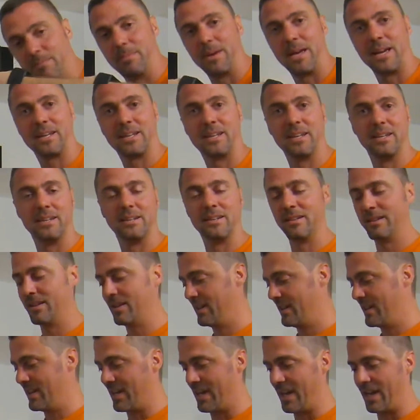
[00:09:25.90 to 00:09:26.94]
back in,
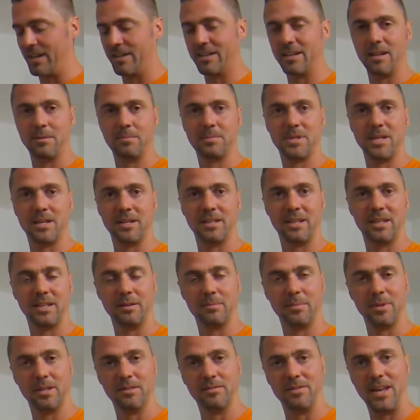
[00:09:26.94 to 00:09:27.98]
ended up sucking a
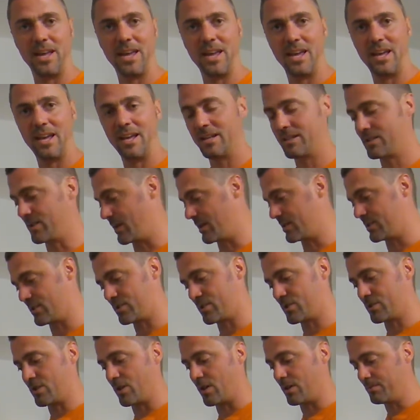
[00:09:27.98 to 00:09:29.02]
bit of air, so I just
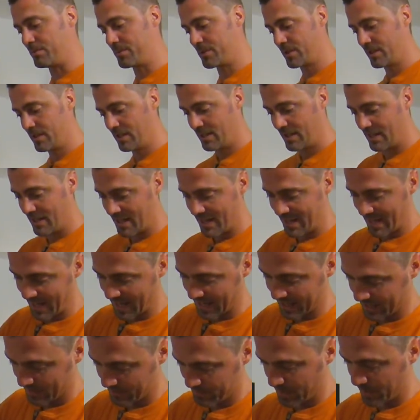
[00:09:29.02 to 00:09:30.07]
stopped, and
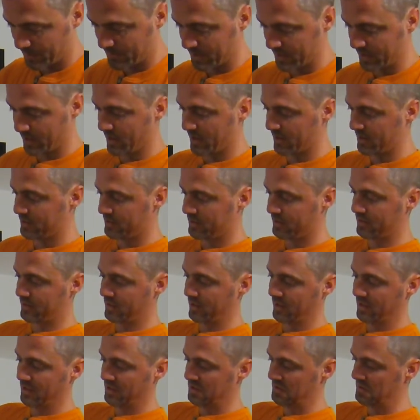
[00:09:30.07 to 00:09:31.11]
I probably lost
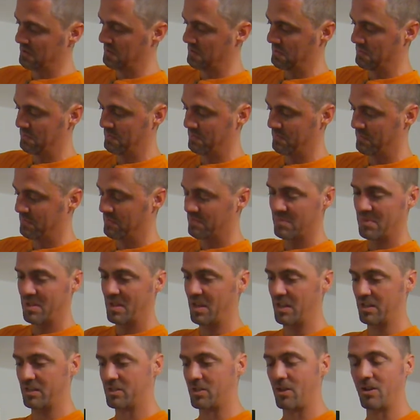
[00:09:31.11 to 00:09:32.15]
a
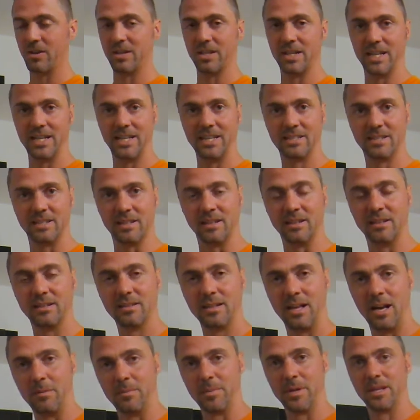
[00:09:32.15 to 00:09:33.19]
solid litre.
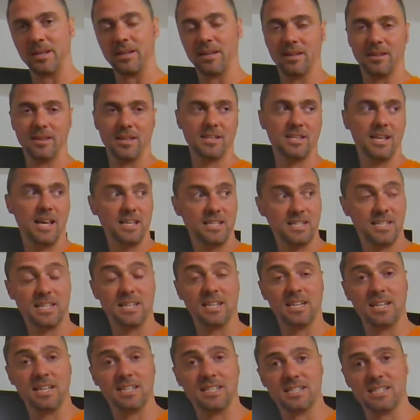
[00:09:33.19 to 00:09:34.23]
I mean, there's 18
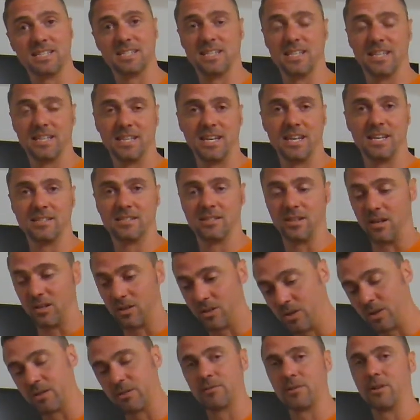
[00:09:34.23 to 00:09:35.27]
litres in the keg, so I
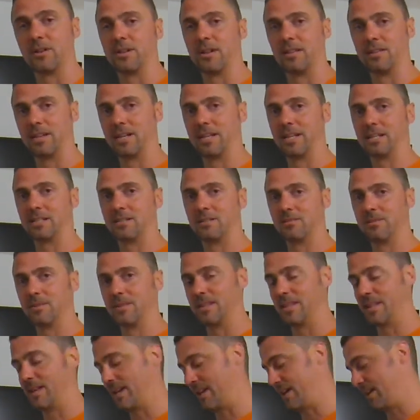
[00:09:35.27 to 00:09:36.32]
could have got another litre in
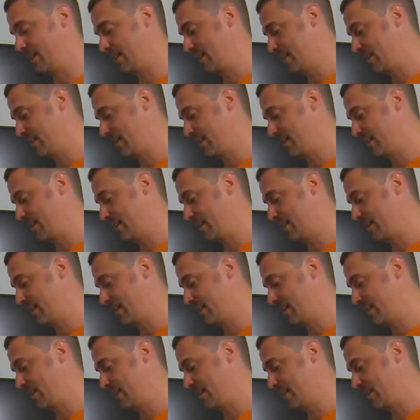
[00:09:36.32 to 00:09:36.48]
there,